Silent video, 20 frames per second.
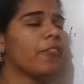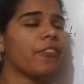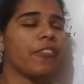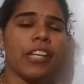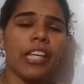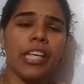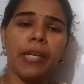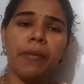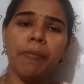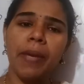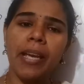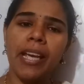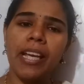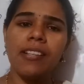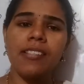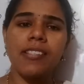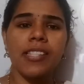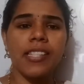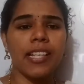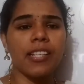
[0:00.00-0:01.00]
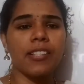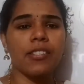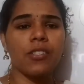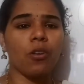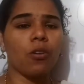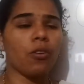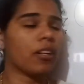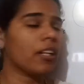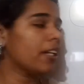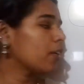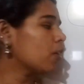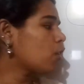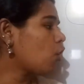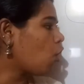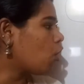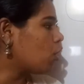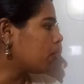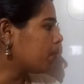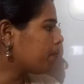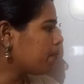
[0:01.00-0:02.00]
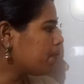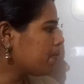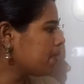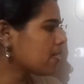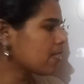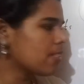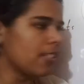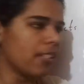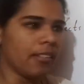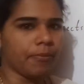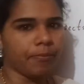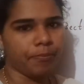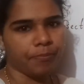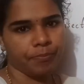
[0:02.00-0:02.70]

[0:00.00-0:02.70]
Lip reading: female sex organ called pistil.